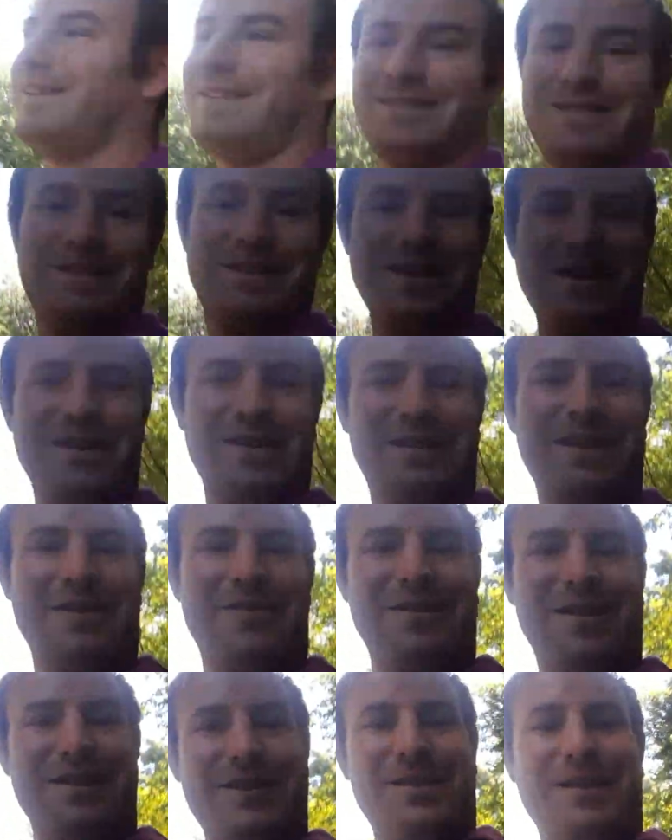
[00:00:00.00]
yeah, there it
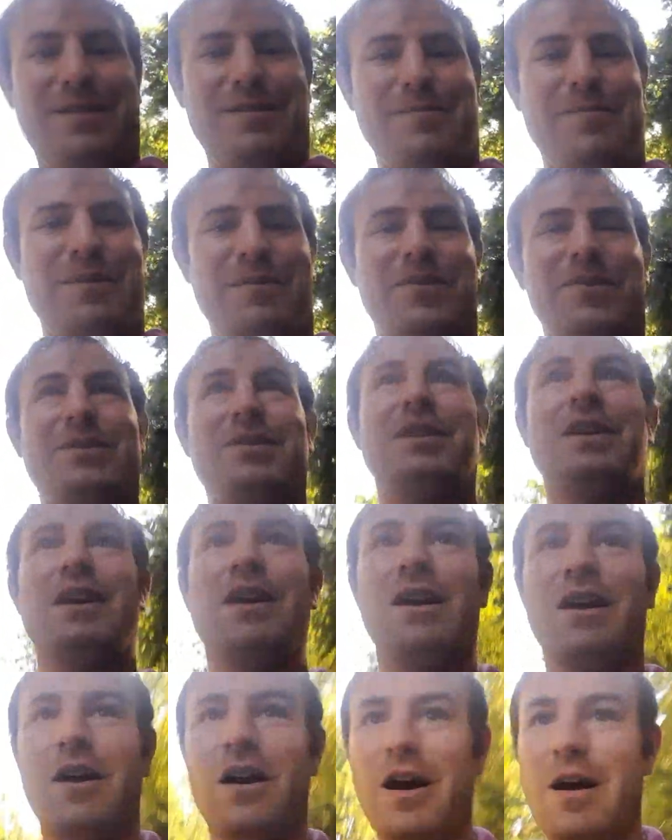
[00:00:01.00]
is above us.
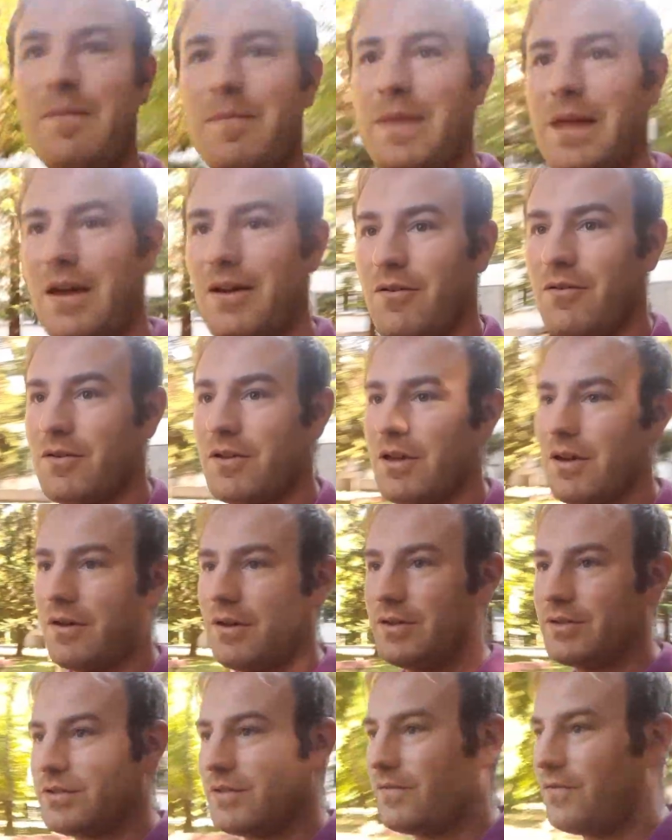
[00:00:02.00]
I'm now going to
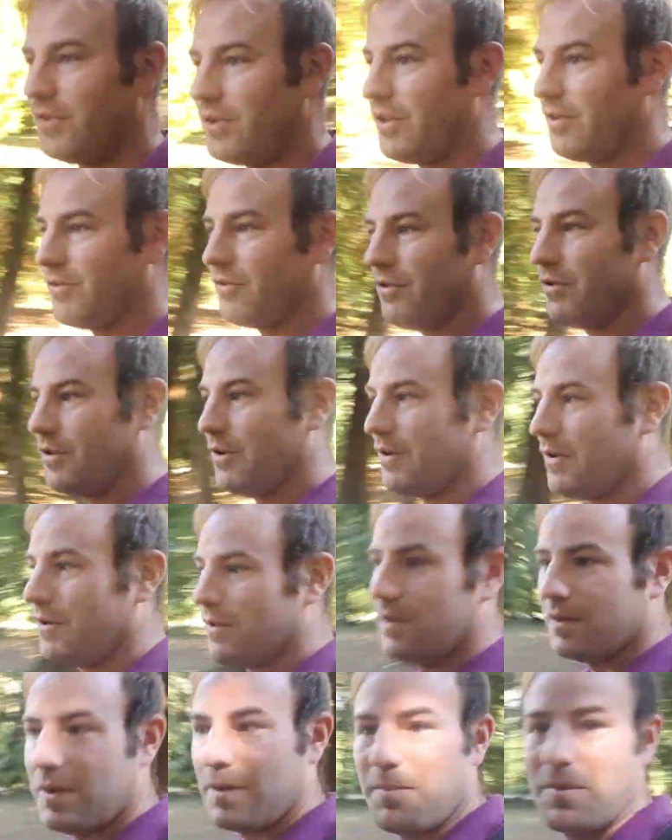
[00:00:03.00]
follow the
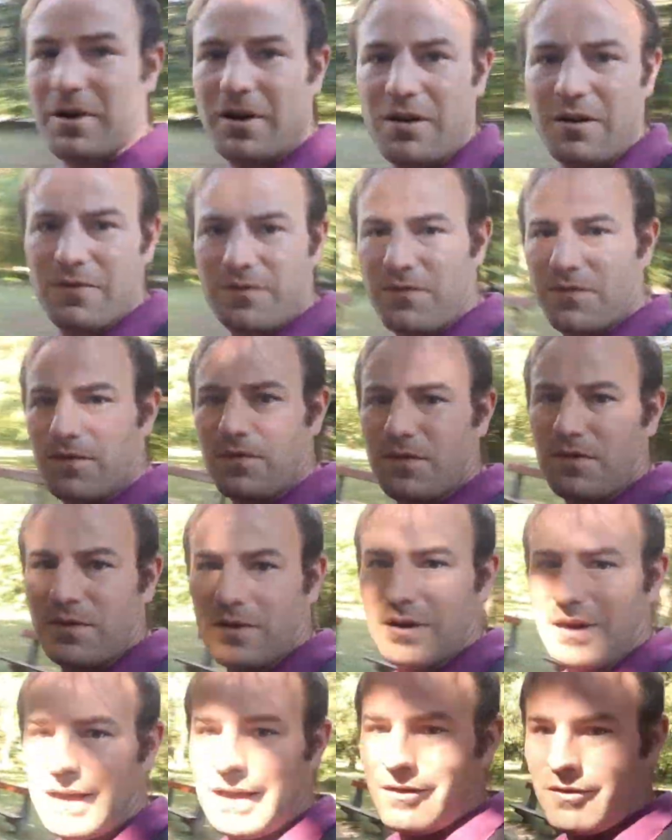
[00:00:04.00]
path
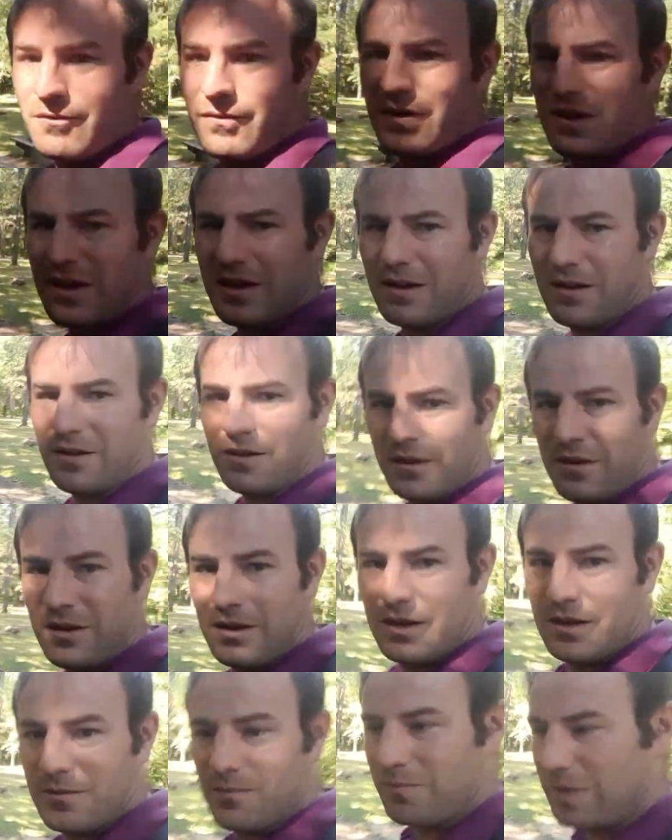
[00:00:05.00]
out of here and
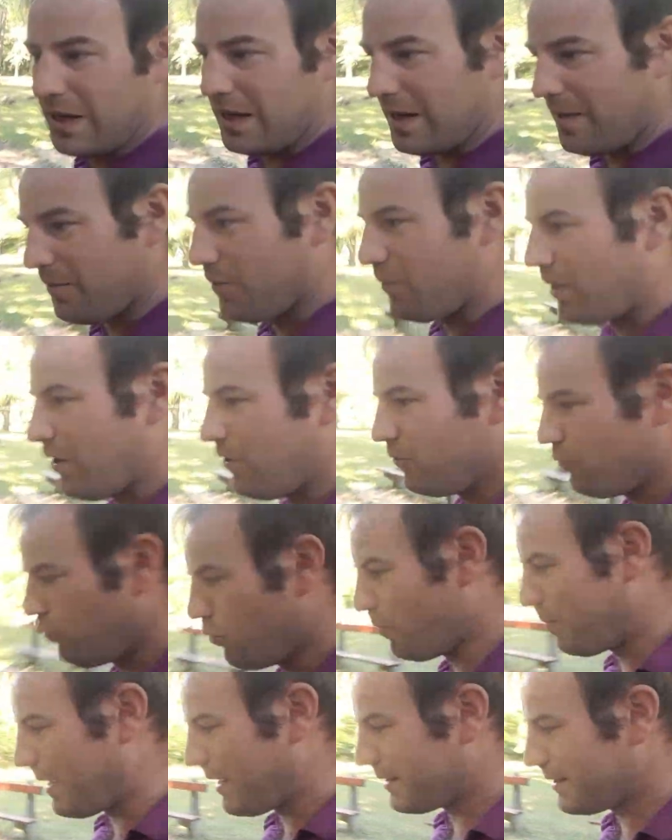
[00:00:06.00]
pick up the road, walk back
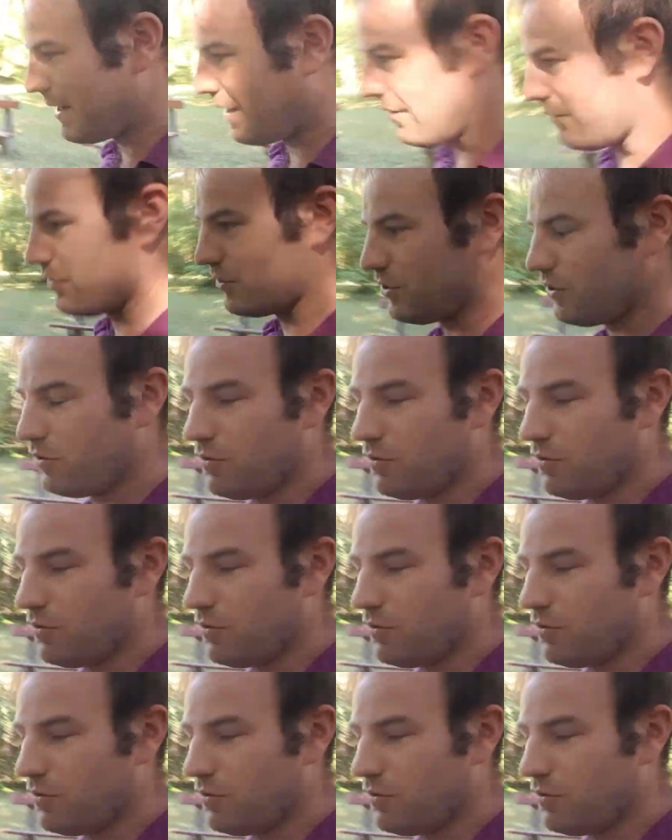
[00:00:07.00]
down to